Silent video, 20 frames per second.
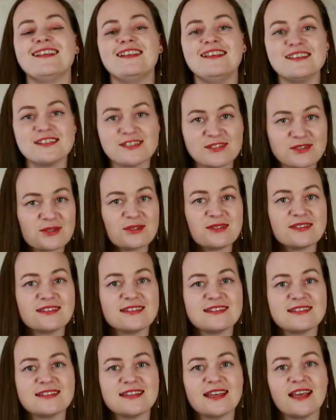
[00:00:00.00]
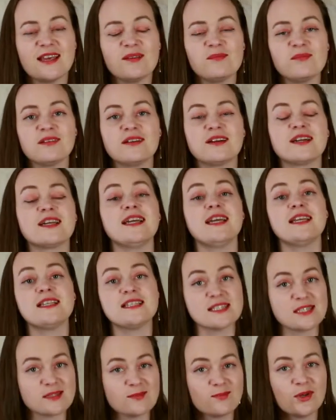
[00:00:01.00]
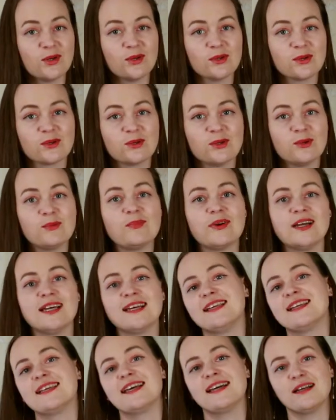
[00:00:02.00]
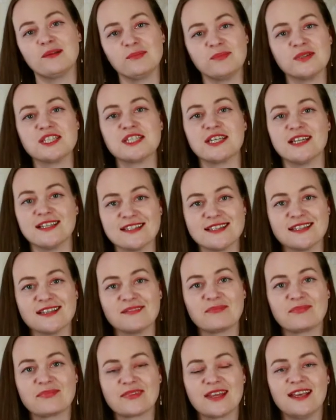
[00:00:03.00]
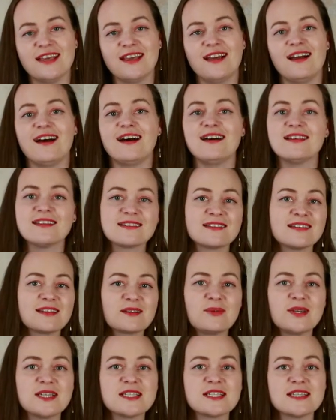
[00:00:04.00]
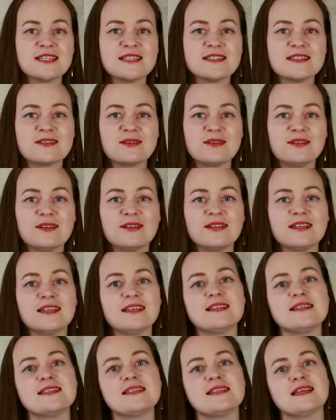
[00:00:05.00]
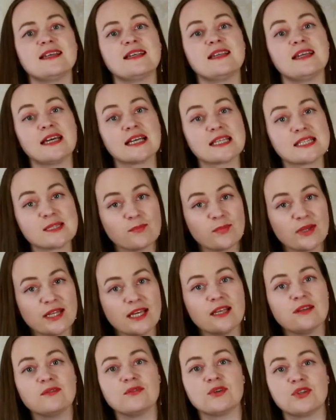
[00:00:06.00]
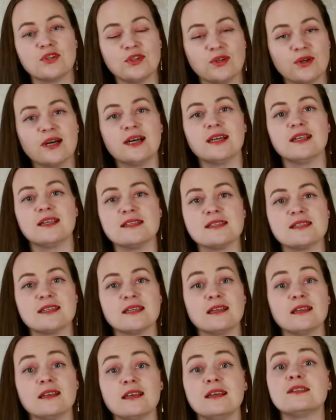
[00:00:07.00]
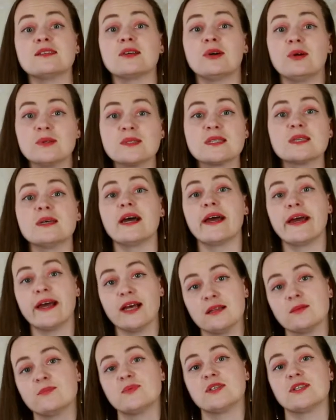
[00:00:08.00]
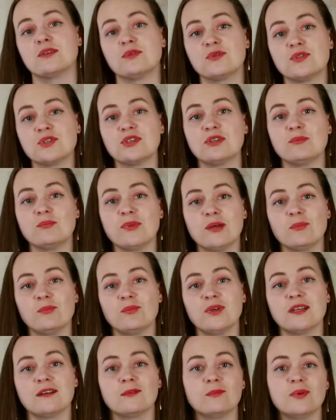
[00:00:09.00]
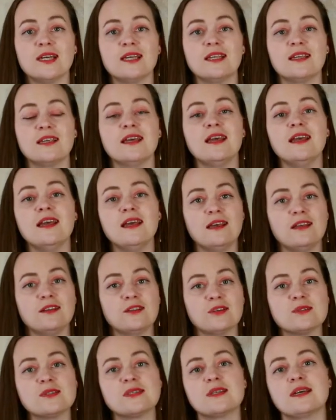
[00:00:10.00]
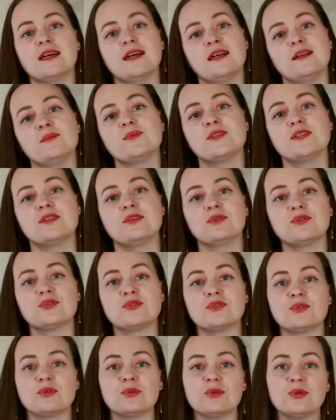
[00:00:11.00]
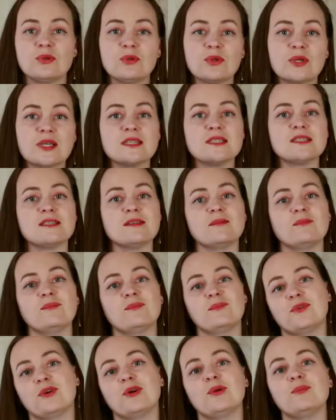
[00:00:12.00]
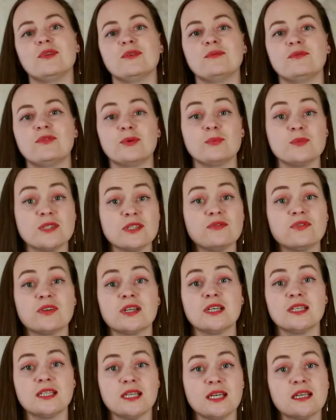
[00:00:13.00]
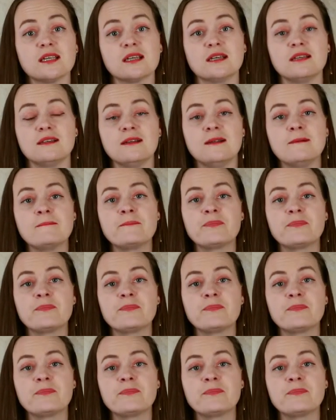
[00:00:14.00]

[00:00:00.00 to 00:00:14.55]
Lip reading: is doing the same, create a small group and help each other. Ask the questions you don't understand, explain what you understand. It also helps you to remember it better. It also helps you to look at the problem from different angle.